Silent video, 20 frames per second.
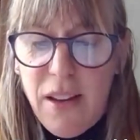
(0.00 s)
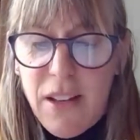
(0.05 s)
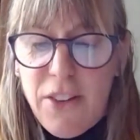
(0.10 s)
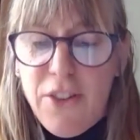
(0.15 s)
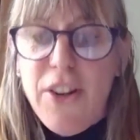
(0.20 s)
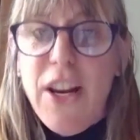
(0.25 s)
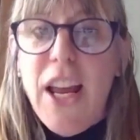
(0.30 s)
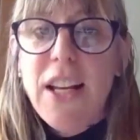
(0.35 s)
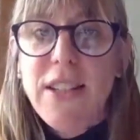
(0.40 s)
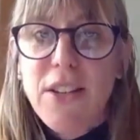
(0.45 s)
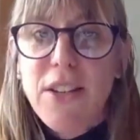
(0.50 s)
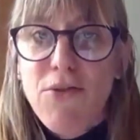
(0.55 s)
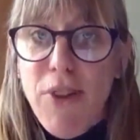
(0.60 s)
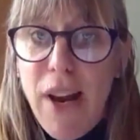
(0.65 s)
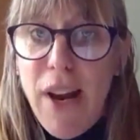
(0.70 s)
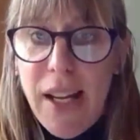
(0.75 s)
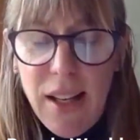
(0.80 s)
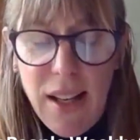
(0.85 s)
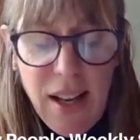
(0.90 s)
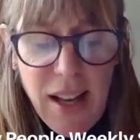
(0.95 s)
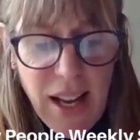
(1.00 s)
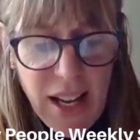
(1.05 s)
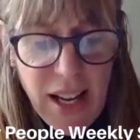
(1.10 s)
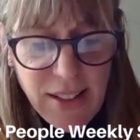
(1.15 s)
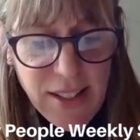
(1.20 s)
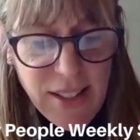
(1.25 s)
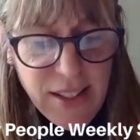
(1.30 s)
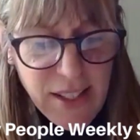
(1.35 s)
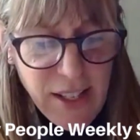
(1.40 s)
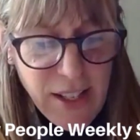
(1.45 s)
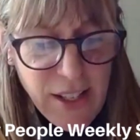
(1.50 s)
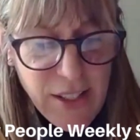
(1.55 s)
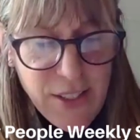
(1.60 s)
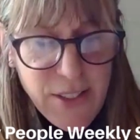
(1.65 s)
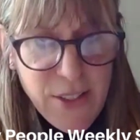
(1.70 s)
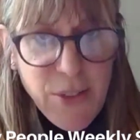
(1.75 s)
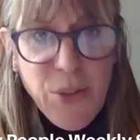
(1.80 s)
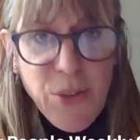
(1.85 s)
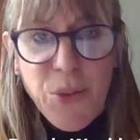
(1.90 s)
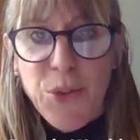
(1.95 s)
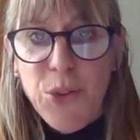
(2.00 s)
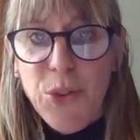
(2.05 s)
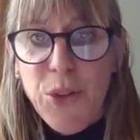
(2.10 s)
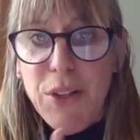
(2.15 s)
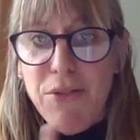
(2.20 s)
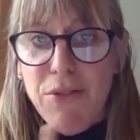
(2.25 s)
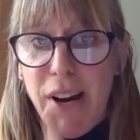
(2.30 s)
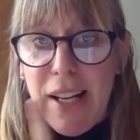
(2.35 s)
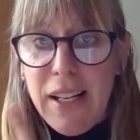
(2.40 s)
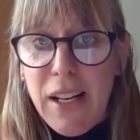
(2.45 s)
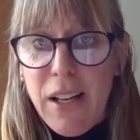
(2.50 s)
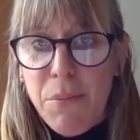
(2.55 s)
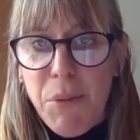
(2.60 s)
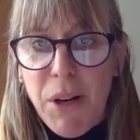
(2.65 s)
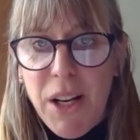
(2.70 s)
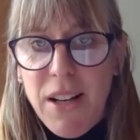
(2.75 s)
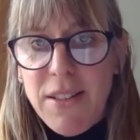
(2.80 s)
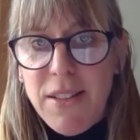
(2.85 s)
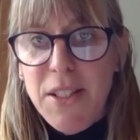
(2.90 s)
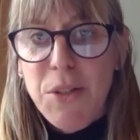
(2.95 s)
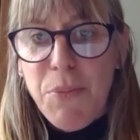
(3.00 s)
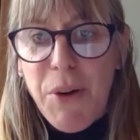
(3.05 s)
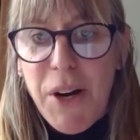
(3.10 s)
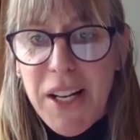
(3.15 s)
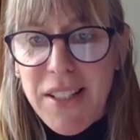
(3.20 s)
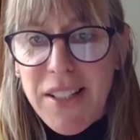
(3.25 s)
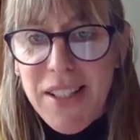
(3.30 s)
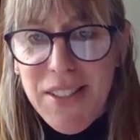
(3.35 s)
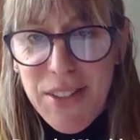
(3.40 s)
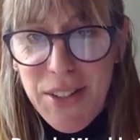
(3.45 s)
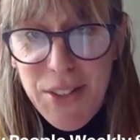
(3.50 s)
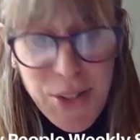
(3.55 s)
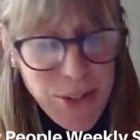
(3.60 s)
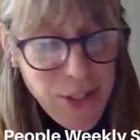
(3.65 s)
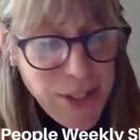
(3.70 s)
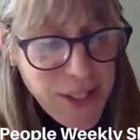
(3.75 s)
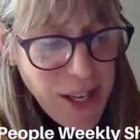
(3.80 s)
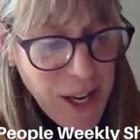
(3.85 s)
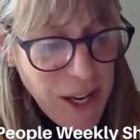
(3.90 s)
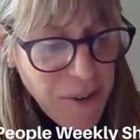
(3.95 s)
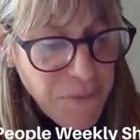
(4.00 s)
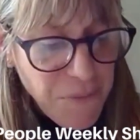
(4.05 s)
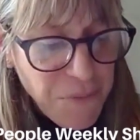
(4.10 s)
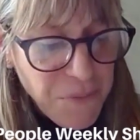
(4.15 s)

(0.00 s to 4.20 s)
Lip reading: creating regular exercise, or doing regular Pilates practice, I should say.